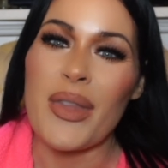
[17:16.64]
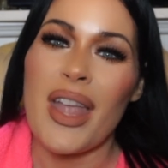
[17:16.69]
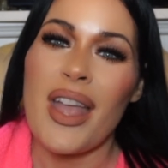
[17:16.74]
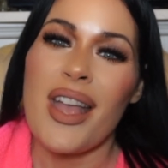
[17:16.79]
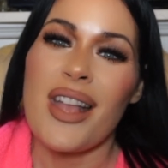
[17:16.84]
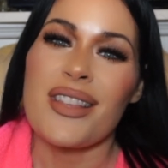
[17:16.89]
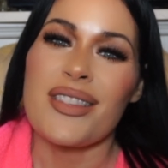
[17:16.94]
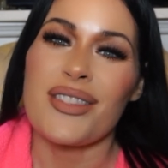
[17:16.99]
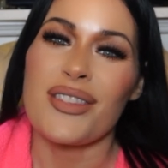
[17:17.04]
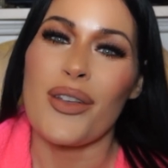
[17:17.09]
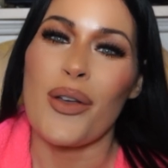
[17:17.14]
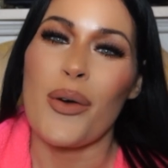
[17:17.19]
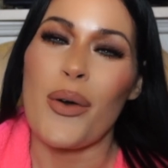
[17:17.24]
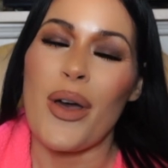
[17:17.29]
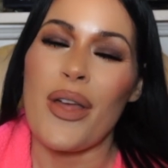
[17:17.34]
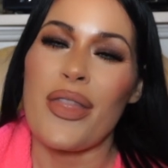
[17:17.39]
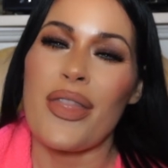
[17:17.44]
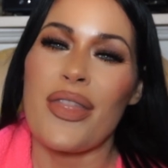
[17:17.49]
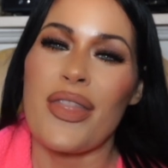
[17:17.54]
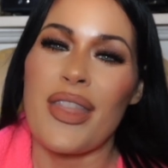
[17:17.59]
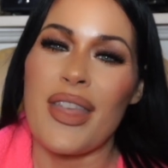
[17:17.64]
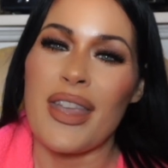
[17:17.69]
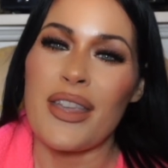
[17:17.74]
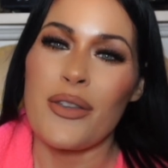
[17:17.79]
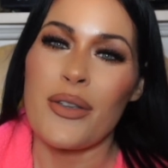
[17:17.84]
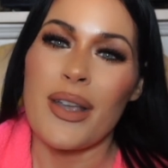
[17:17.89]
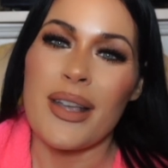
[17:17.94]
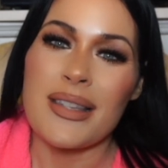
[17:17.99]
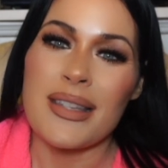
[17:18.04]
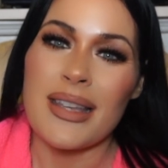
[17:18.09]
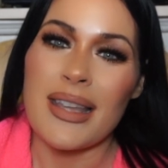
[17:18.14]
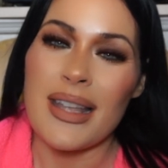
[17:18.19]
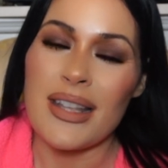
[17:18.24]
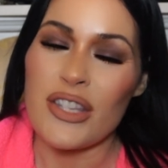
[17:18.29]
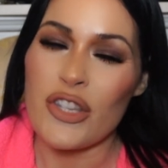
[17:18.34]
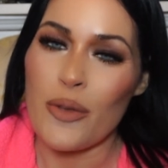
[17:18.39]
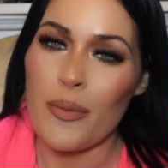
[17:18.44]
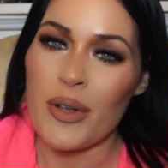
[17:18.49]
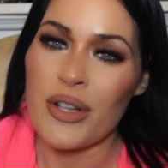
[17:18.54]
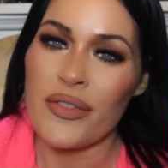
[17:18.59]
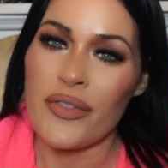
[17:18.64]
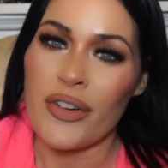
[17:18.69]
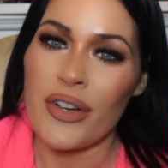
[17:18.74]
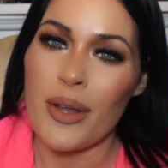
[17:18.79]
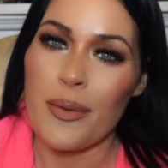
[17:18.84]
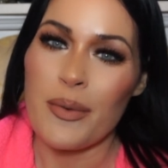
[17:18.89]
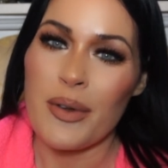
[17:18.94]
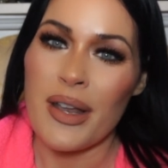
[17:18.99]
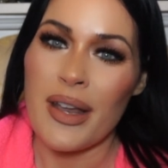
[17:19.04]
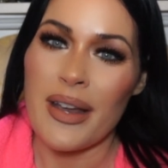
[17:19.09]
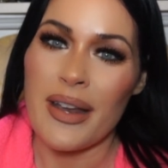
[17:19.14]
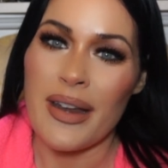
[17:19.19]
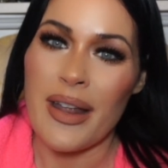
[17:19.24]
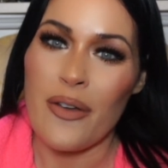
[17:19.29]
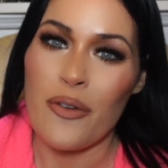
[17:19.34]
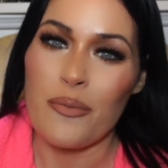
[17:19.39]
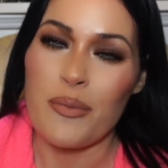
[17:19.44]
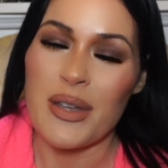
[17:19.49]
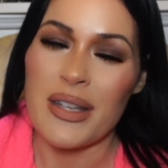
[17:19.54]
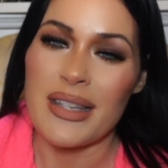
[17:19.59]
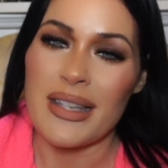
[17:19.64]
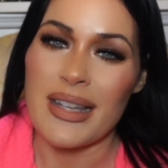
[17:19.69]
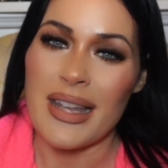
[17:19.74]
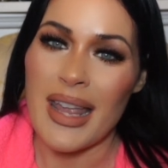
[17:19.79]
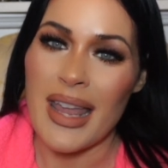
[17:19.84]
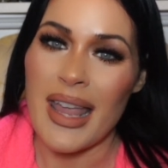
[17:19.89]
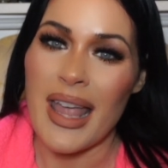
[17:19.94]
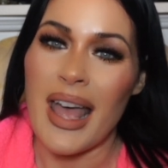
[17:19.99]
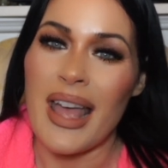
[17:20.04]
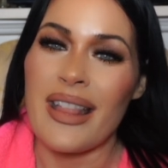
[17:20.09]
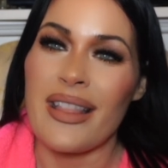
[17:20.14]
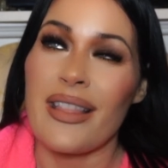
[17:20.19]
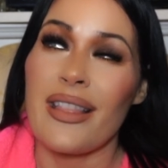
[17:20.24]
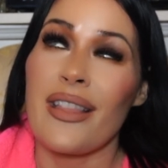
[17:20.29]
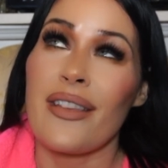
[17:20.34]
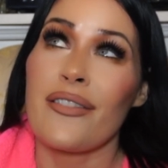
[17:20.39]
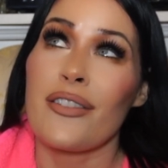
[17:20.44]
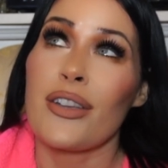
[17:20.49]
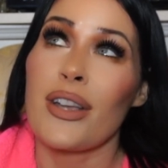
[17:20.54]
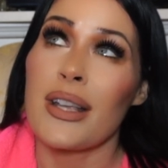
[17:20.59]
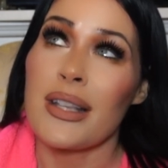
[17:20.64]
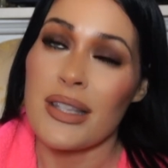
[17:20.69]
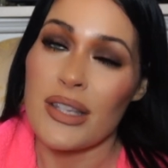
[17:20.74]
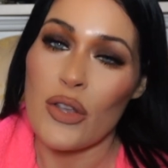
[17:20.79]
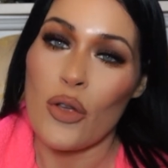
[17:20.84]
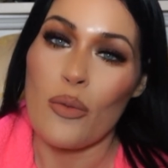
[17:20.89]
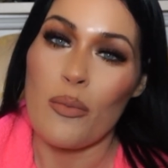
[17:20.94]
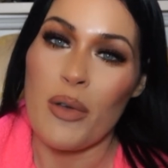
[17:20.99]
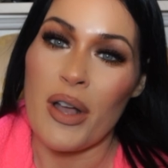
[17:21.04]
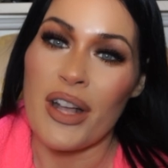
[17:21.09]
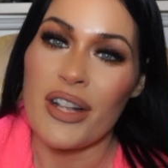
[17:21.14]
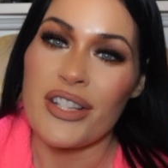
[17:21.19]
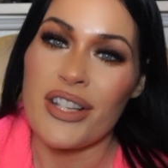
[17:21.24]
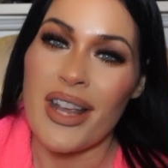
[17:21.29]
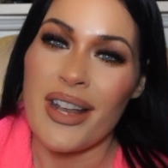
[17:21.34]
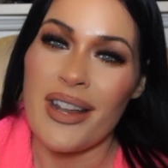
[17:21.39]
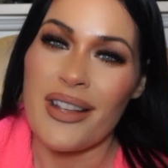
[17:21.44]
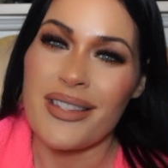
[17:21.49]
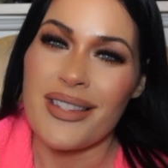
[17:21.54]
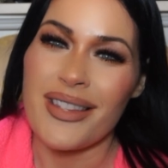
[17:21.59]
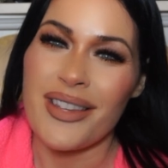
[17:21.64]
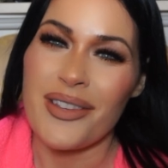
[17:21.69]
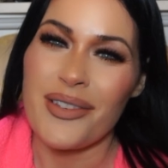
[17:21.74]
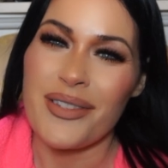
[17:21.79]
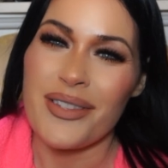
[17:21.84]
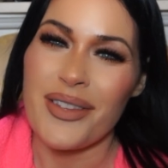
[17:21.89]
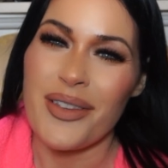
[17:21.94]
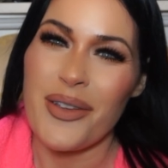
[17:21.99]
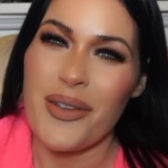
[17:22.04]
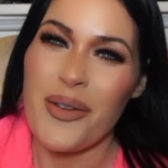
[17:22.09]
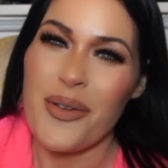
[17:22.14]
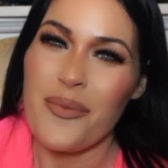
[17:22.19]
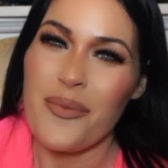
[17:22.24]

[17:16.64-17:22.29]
So thank you guys again so much for coming and hanging out with me today. I love you guys so much, and I'll see you soon.